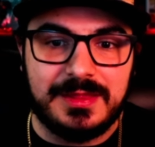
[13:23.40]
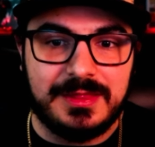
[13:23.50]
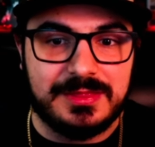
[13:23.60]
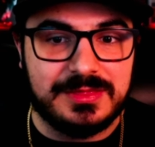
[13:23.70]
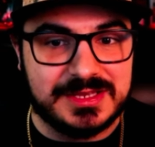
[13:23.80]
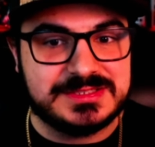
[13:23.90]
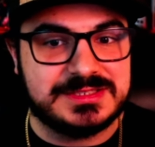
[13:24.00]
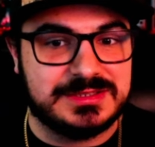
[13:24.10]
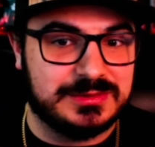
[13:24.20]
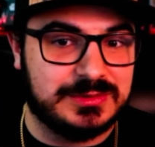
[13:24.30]

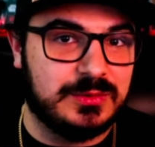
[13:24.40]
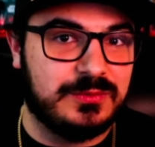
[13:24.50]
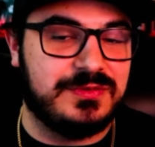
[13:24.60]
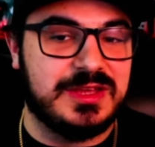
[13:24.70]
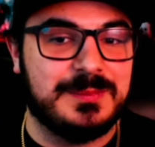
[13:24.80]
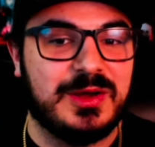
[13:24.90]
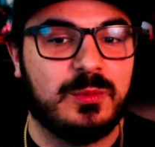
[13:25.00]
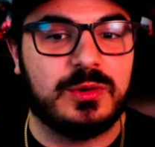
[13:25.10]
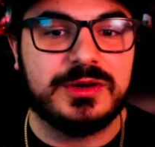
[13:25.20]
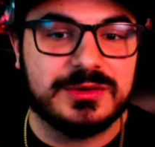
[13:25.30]
this female
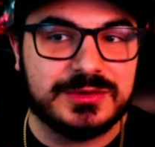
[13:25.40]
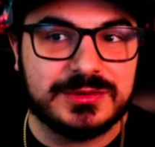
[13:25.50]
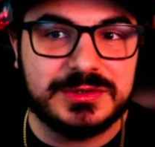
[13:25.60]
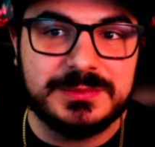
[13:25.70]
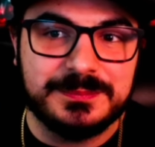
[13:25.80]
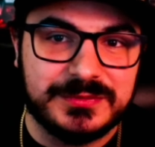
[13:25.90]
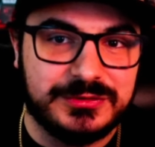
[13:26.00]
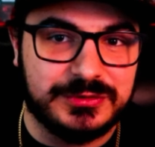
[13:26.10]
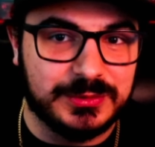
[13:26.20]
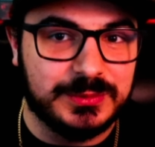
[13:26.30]
warrior girl
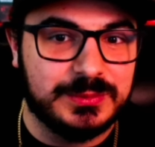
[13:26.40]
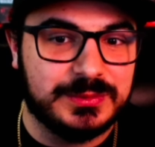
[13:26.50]
to